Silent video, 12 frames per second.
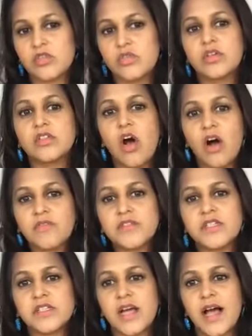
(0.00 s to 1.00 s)
because
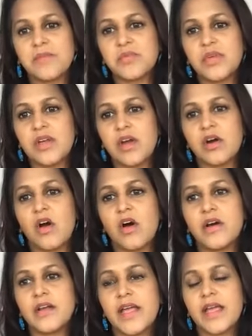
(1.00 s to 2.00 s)
oftentimes we are
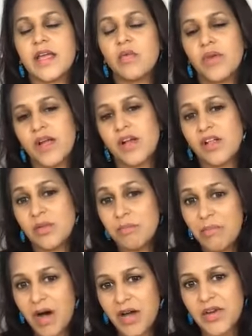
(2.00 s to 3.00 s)
on what I call a
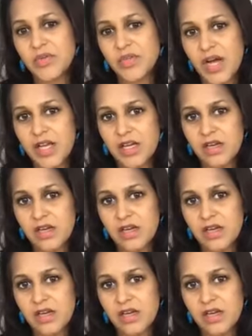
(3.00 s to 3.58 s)
mono diet.